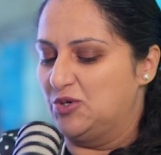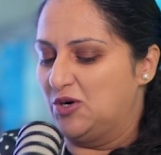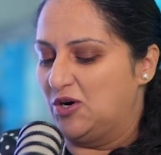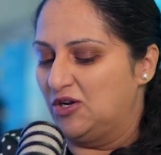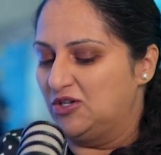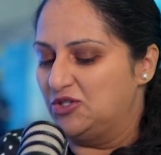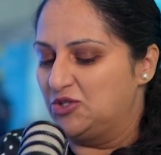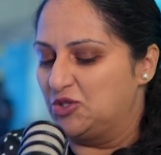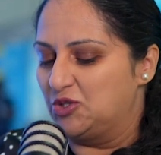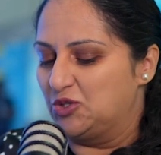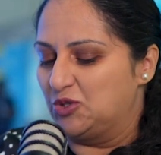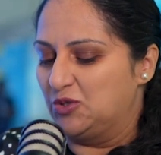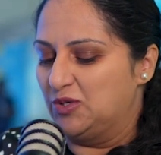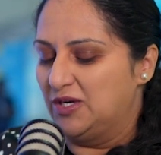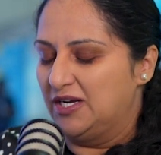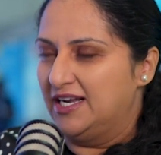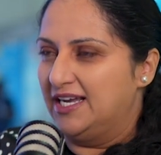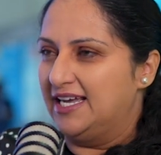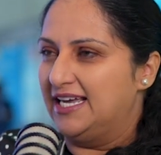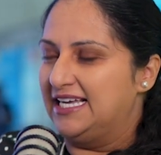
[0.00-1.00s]
also
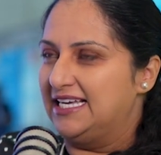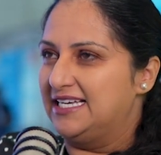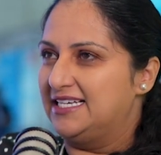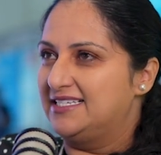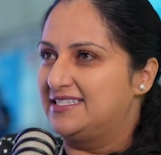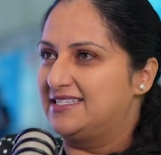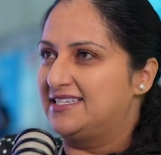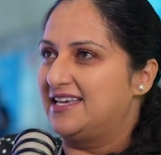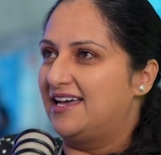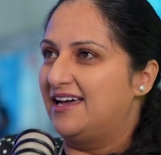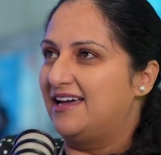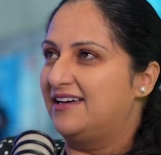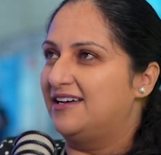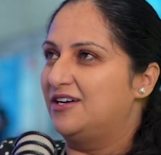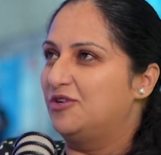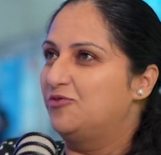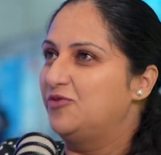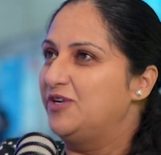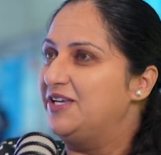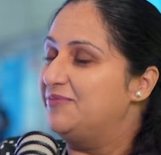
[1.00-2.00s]
is
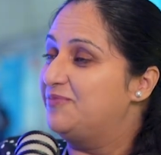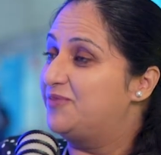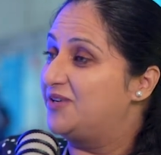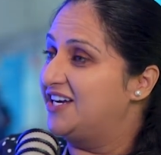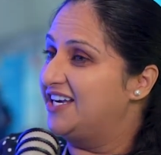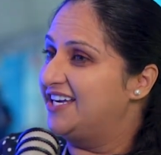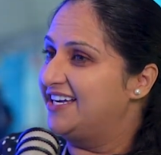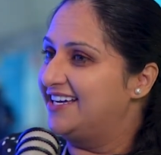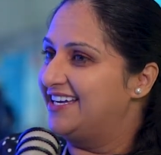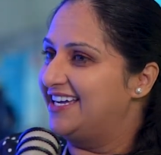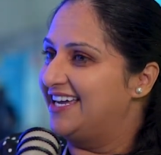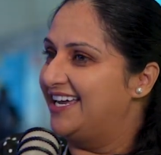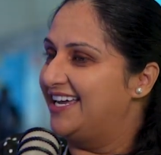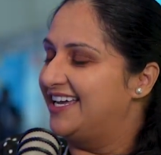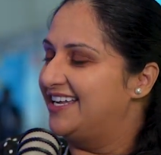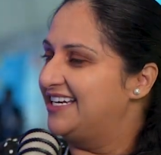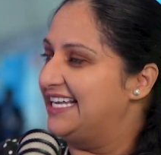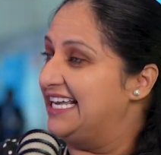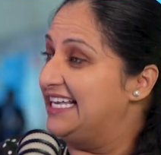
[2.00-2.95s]
we bring in